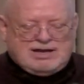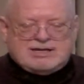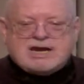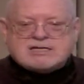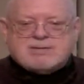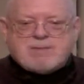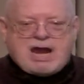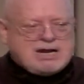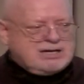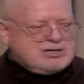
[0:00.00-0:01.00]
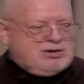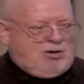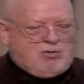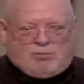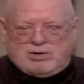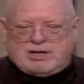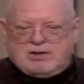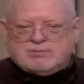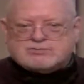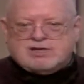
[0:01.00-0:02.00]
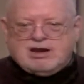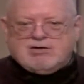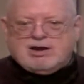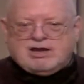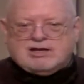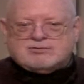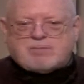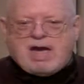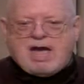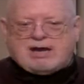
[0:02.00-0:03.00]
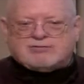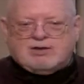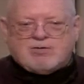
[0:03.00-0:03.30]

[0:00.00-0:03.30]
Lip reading: and they demanded to know what he was carrying in his bags.